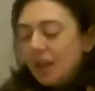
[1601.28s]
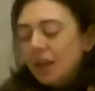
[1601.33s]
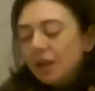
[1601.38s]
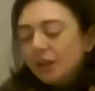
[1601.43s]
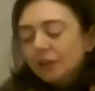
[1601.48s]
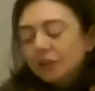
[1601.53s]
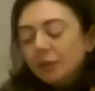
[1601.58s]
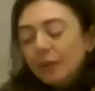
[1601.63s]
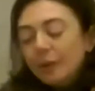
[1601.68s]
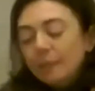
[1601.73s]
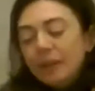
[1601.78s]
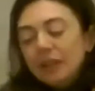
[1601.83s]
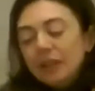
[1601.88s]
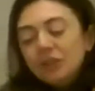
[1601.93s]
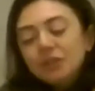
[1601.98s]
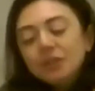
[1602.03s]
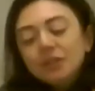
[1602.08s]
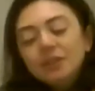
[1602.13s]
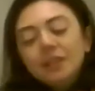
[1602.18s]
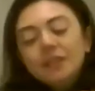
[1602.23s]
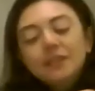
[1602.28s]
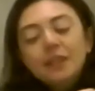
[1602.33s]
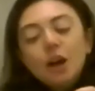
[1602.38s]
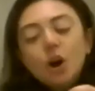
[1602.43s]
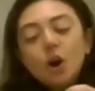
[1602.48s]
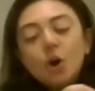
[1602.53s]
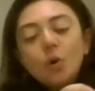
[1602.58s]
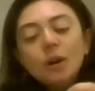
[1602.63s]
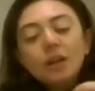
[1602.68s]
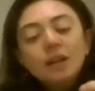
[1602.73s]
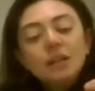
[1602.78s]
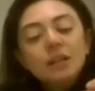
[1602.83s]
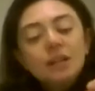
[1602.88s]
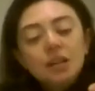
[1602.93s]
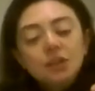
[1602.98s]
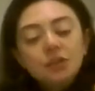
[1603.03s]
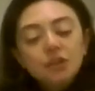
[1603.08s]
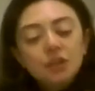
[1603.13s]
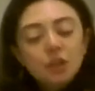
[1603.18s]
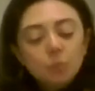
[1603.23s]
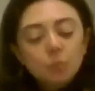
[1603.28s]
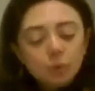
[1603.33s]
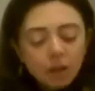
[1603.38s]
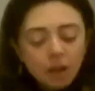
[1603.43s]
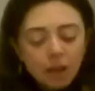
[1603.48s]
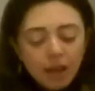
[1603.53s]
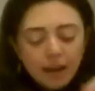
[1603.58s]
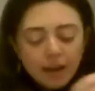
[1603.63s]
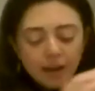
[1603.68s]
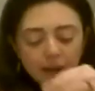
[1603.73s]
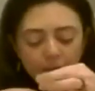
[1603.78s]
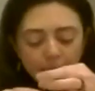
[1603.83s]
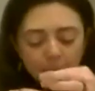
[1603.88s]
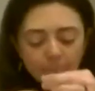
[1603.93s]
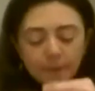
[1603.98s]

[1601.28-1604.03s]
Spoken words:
So I mentioned that the Occaneechi were like